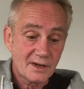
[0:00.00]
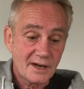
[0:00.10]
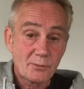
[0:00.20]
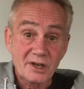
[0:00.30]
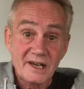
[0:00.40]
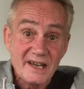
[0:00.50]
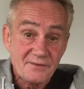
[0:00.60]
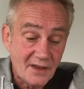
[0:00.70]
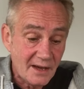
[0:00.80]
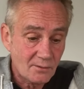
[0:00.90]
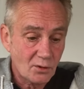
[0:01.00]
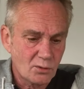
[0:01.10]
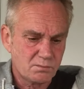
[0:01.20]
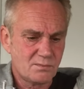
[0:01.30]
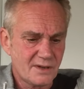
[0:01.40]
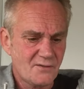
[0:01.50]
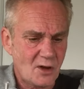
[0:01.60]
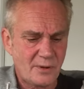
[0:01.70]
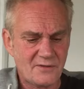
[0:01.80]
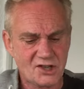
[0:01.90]
and we're going to leave that, give it a
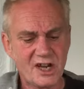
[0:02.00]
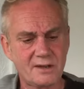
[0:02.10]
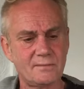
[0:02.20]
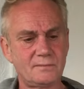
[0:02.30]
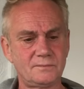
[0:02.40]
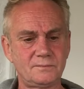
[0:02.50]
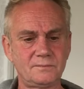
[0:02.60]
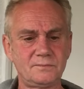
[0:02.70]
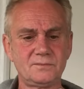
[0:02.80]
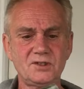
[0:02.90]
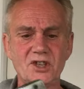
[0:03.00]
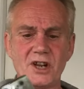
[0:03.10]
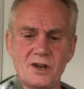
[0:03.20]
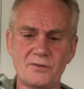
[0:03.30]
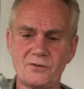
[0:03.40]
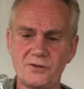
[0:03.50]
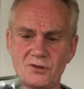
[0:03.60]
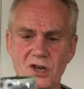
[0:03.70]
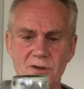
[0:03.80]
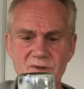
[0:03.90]
bit of a shake, turn it over a few
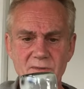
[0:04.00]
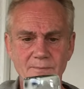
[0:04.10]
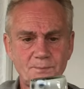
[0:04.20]
times.